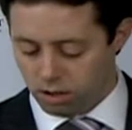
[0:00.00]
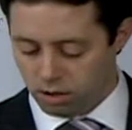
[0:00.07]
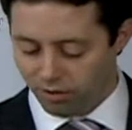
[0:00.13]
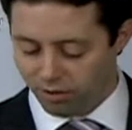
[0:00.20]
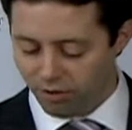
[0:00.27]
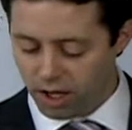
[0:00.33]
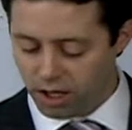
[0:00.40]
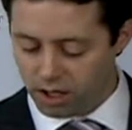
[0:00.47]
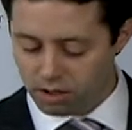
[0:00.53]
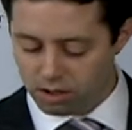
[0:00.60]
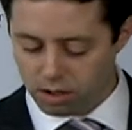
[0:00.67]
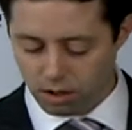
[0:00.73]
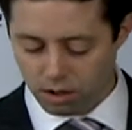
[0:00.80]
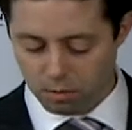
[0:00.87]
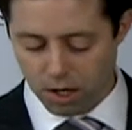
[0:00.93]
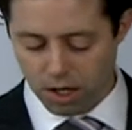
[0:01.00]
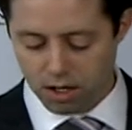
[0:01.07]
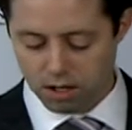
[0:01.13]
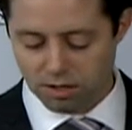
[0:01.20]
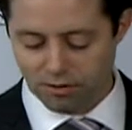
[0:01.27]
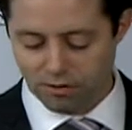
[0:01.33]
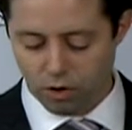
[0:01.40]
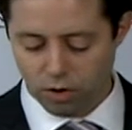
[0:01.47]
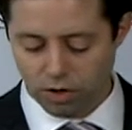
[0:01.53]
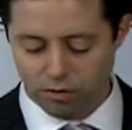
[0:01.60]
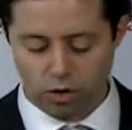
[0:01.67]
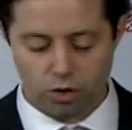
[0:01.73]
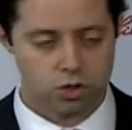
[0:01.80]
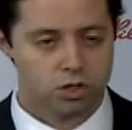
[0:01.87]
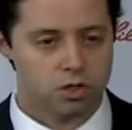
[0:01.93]
to fake insulin pens and phony
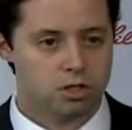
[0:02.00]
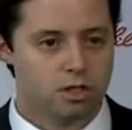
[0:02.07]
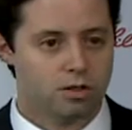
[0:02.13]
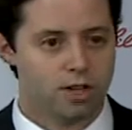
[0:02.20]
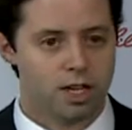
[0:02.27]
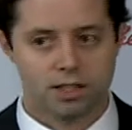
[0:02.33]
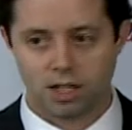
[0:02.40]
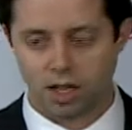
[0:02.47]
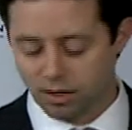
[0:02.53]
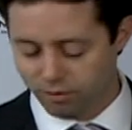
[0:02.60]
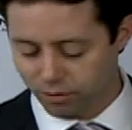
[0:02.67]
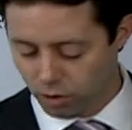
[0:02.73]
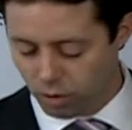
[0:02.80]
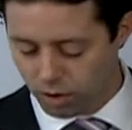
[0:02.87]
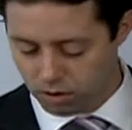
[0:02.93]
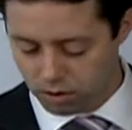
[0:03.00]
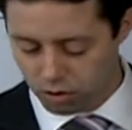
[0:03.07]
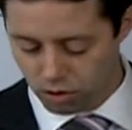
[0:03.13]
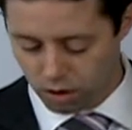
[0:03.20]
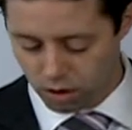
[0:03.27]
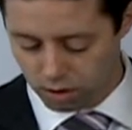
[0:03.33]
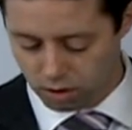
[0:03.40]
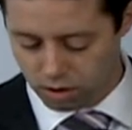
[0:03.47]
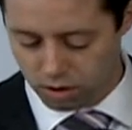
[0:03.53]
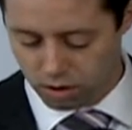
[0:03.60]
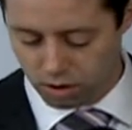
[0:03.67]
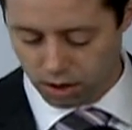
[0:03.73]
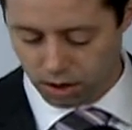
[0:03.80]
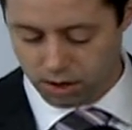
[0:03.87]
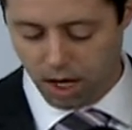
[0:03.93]
versions of anti-influenza drugs
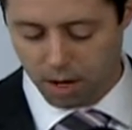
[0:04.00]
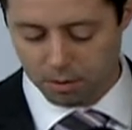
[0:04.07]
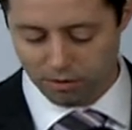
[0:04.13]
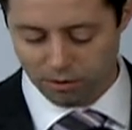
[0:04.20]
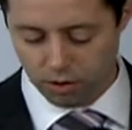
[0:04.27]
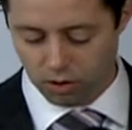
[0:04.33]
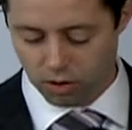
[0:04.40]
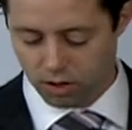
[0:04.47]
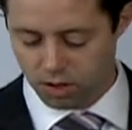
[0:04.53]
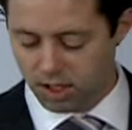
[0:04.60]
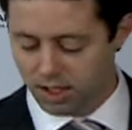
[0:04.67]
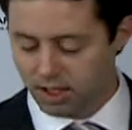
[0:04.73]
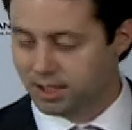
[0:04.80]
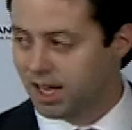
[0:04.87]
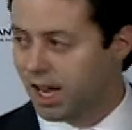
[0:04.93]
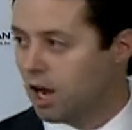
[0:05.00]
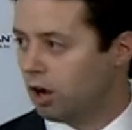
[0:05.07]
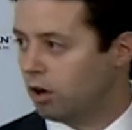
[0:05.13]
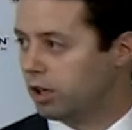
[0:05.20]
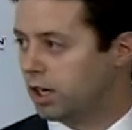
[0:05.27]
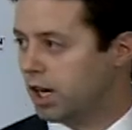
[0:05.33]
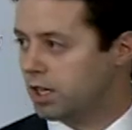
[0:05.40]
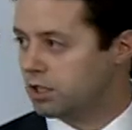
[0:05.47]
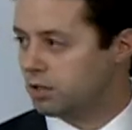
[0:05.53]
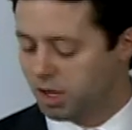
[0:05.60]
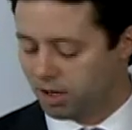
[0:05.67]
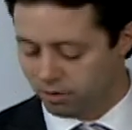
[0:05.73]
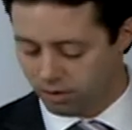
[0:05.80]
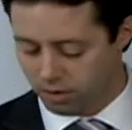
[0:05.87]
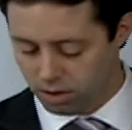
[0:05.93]
like Tamiflu containing talc and
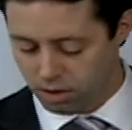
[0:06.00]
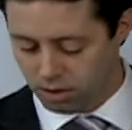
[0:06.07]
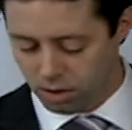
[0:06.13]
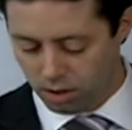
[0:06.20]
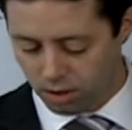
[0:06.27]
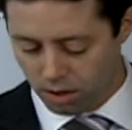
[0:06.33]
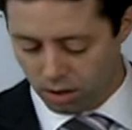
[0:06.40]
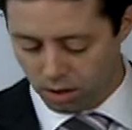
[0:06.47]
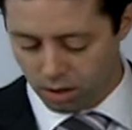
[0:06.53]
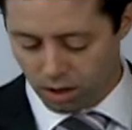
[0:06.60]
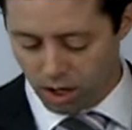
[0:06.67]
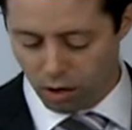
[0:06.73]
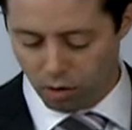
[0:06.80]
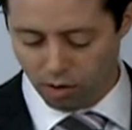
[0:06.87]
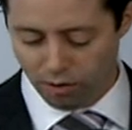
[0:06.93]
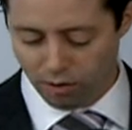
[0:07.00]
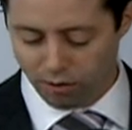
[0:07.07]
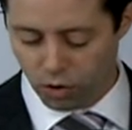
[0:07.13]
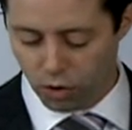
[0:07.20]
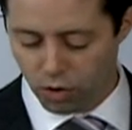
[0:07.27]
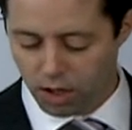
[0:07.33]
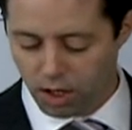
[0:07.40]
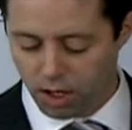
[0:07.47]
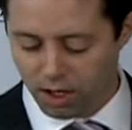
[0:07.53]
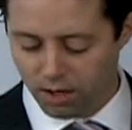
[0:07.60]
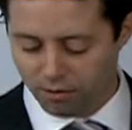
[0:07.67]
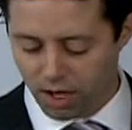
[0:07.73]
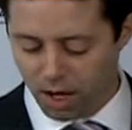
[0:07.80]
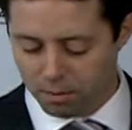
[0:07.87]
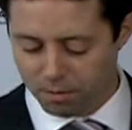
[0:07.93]
acetaminophen. However, few to none
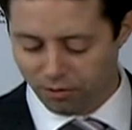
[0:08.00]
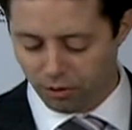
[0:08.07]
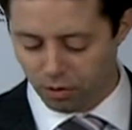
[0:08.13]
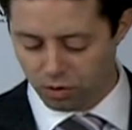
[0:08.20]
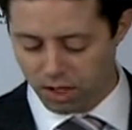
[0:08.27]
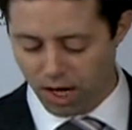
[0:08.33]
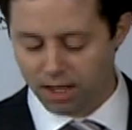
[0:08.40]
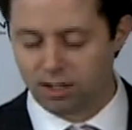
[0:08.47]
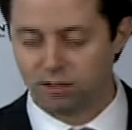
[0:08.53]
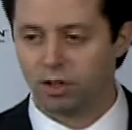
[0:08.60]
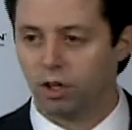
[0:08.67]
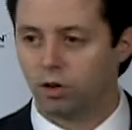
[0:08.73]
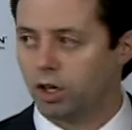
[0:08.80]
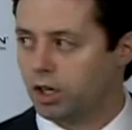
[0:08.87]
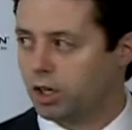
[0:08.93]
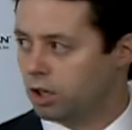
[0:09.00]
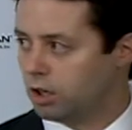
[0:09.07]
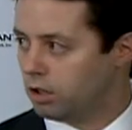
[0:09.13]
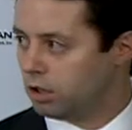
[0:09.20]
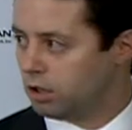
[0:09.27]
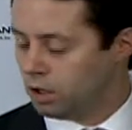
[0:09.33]
of Tamiflu's active ingredient,